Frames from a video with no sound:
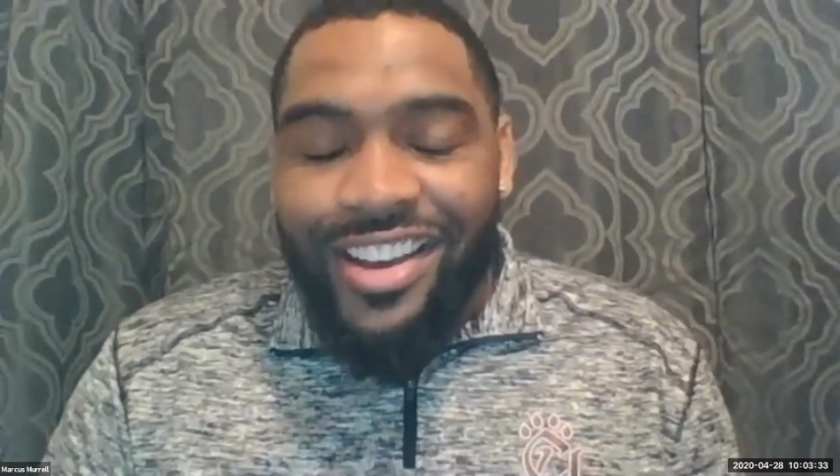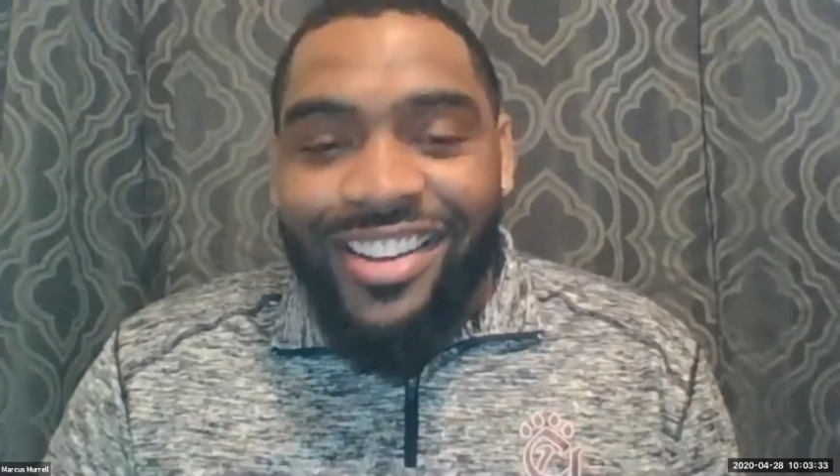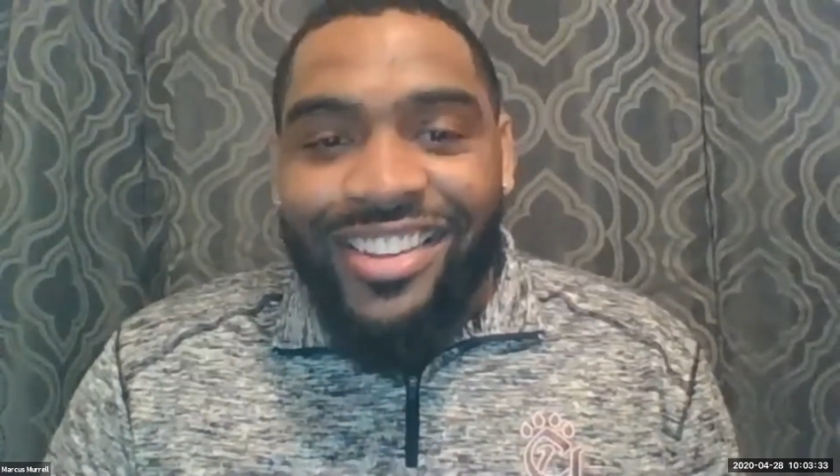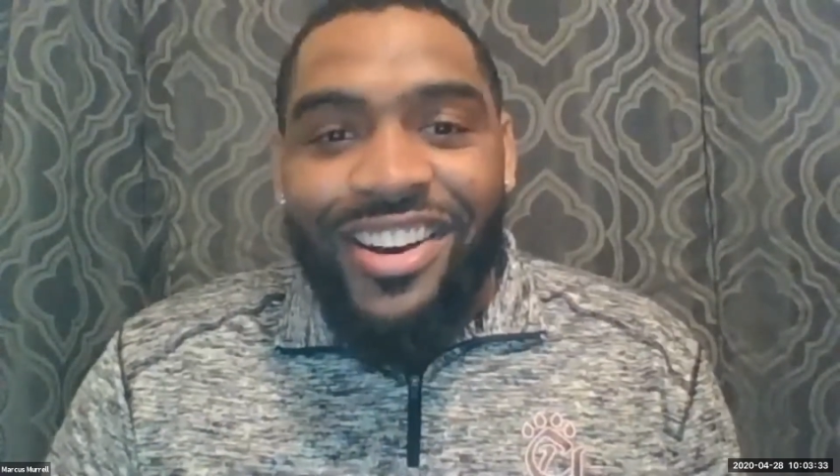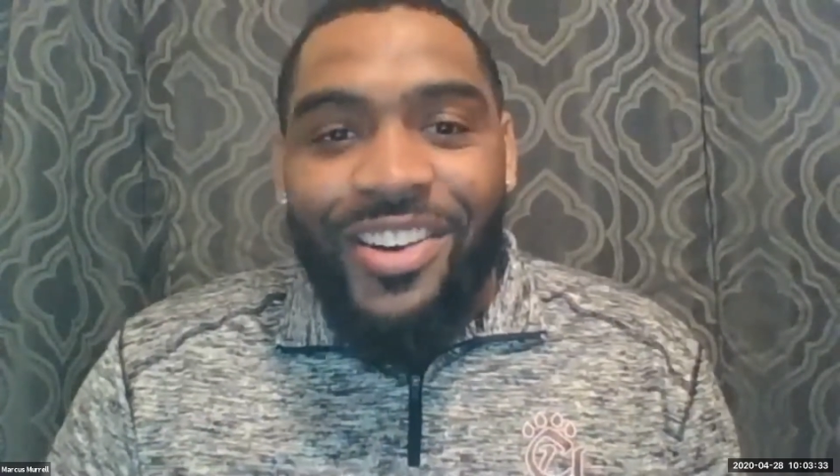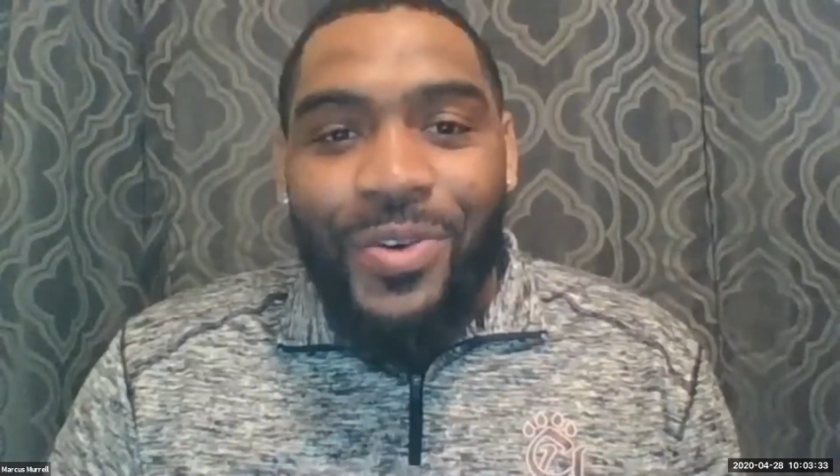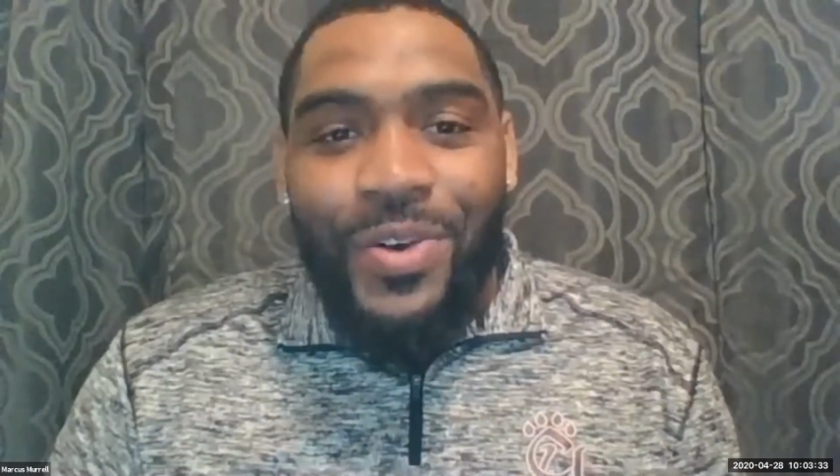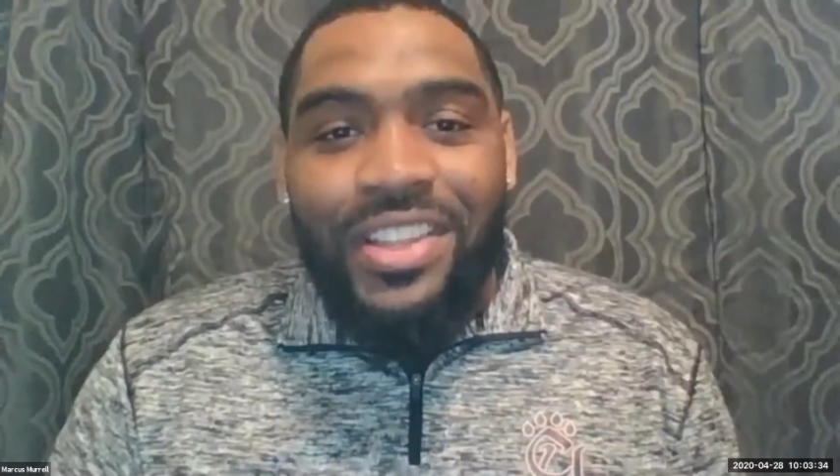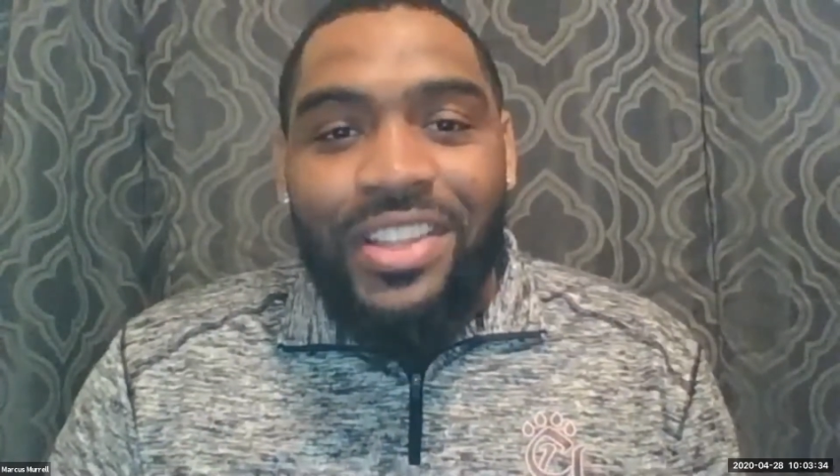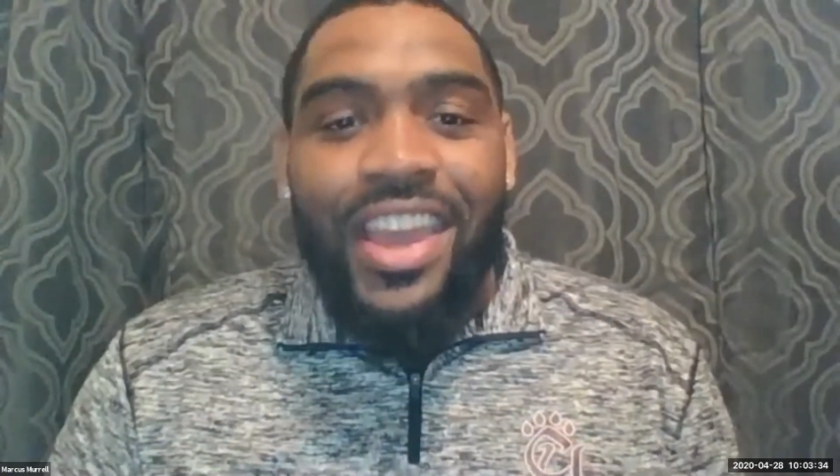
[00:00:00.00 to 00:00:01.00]
Concord's
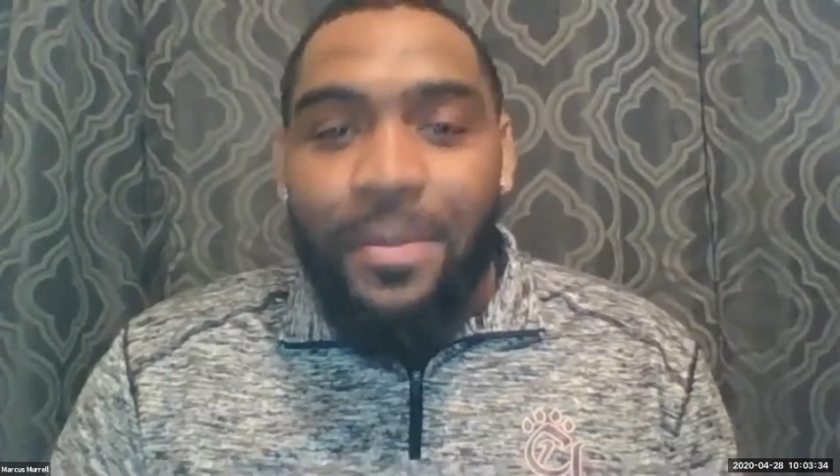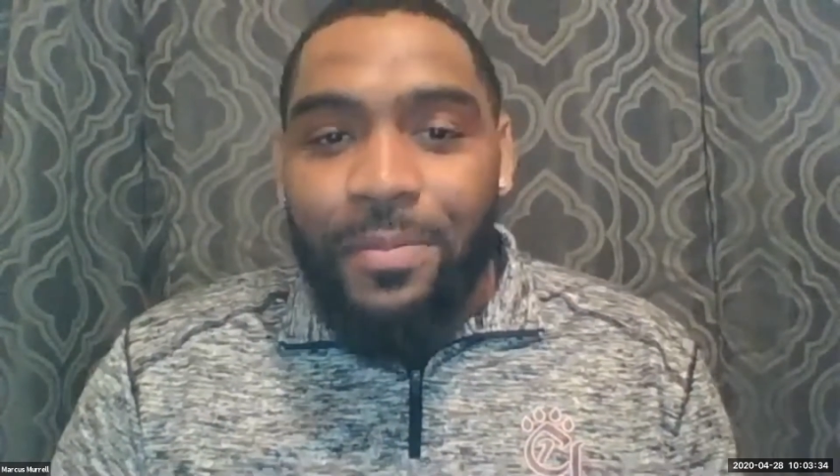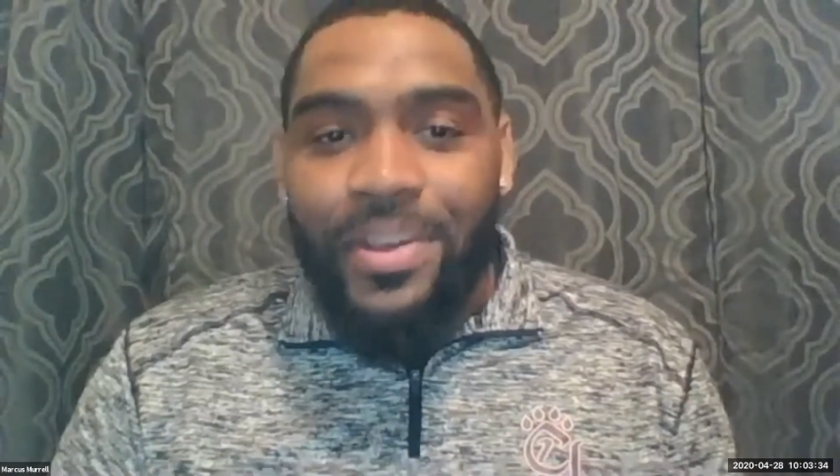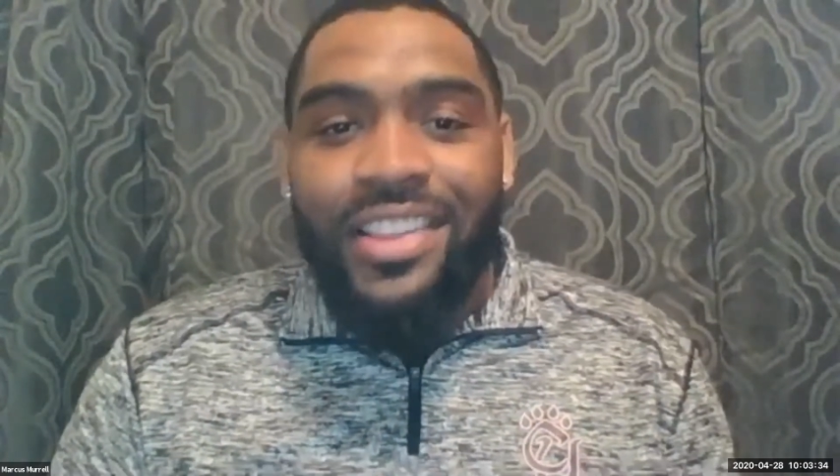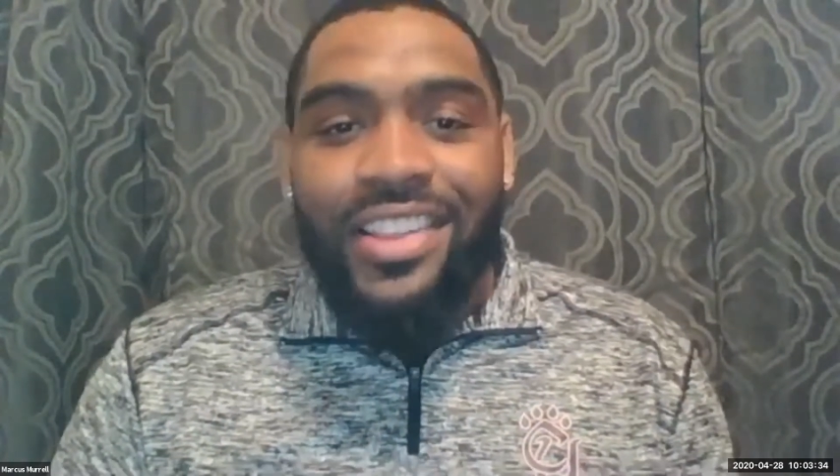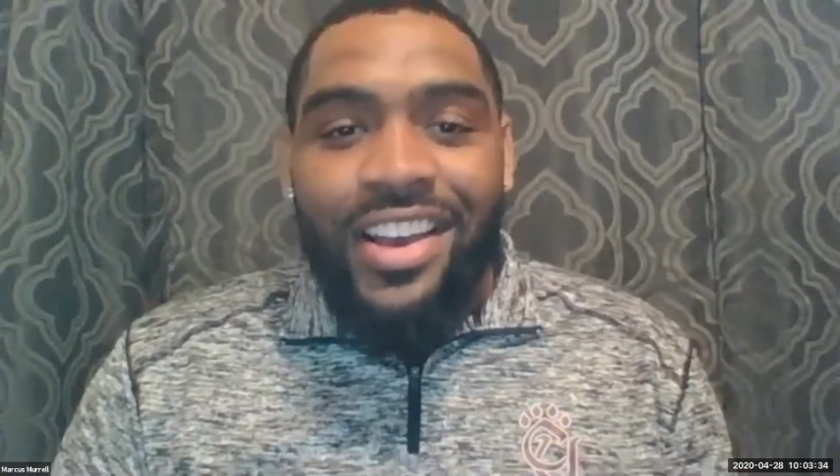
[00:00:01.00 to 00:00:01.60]
campus.